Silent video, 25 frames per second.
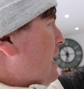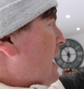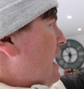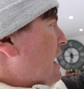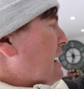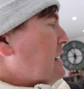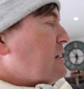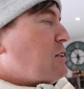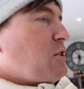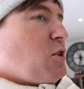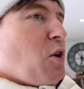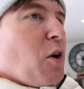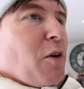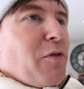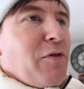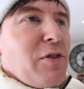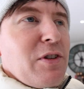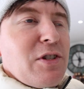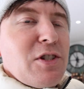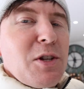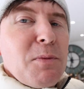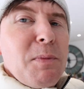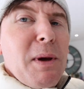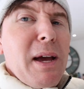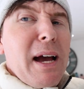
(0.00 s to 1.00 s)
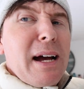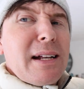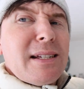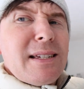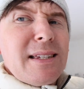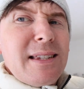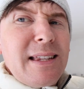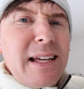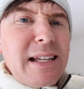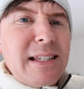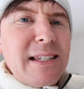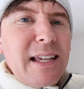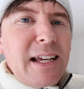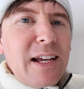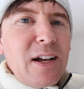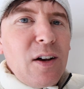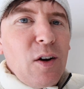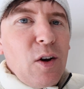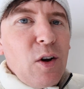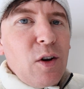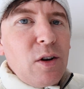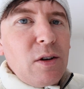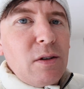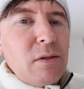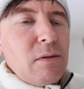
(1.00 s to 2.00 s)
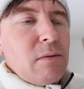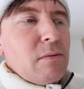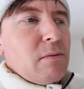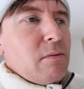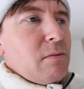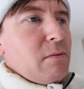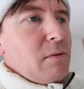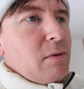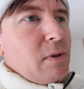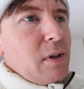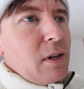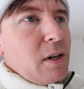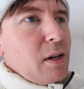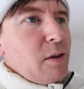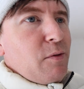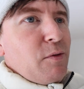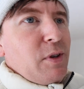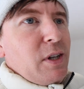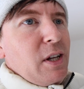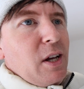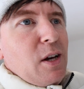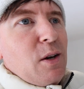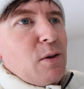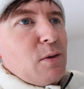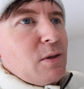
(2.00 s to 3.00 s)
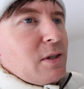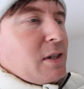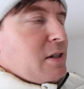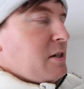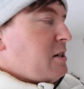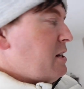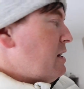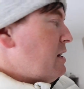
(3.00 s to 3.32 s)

Iced coffees to be aesthetic on her videos that